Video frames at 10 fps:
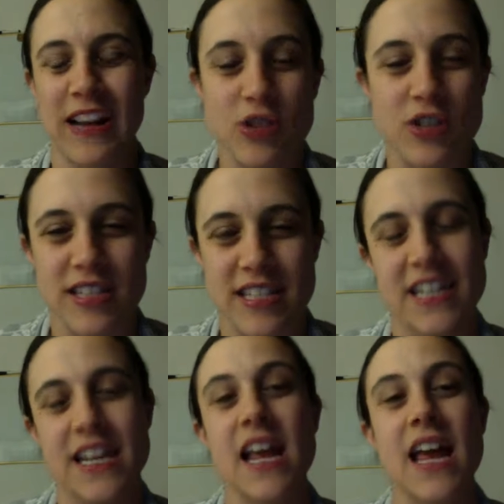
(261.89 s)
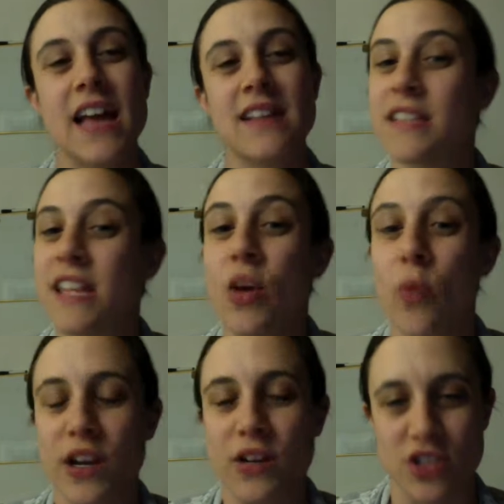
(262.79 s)
interested in seeing
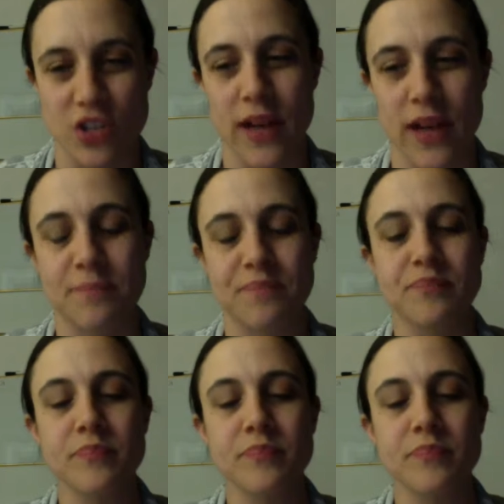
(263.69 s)
what you're doing